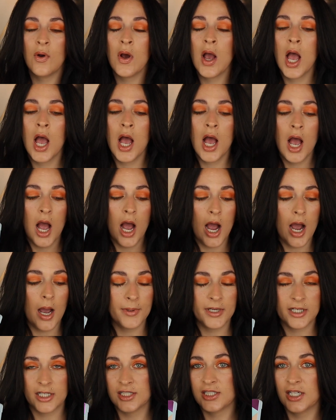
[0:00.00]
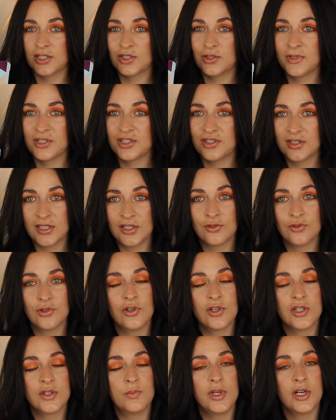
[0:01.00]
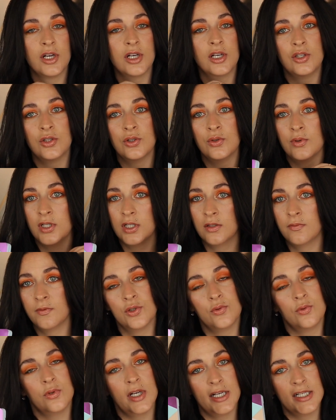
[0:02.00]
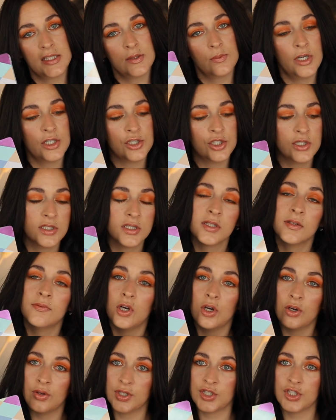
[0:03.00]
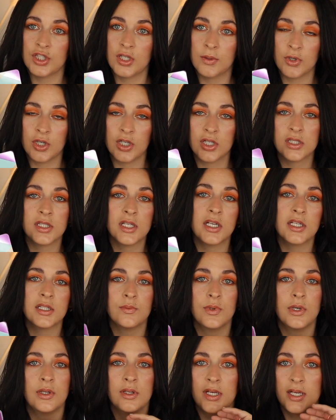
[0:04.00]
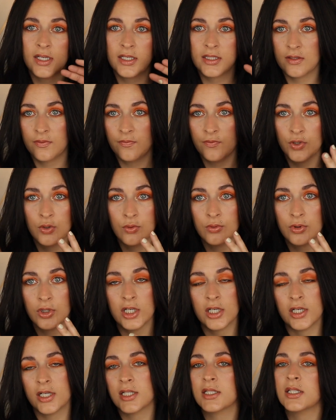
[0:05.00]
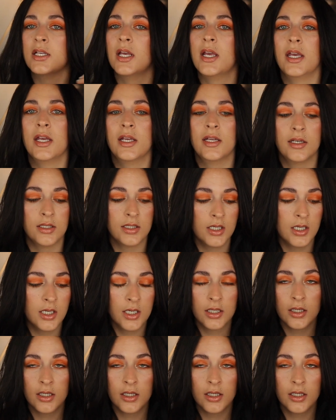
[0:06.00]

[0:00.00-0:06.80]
I'm not going to talk too much in this intro because we are going to do individual eye swatches of all the shimmers as well as a few looks and